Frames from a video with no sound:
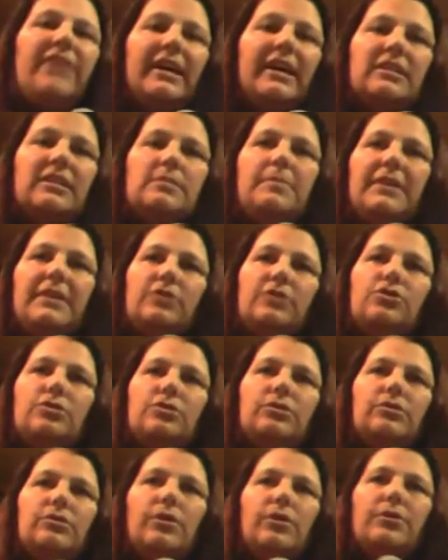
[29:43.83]

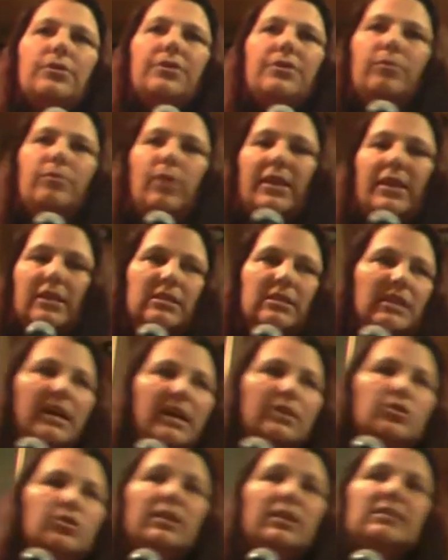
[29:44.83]
exponential growth of what this
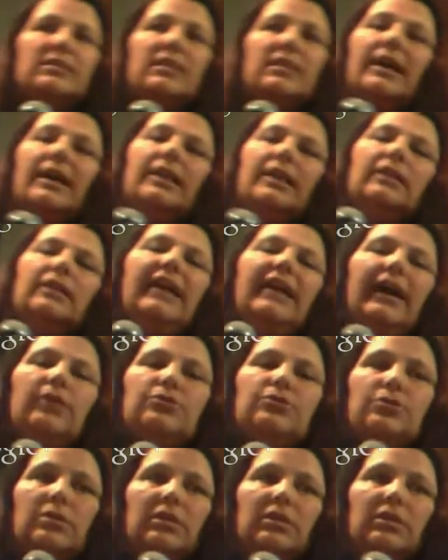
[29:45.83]
actually is, and that allows you to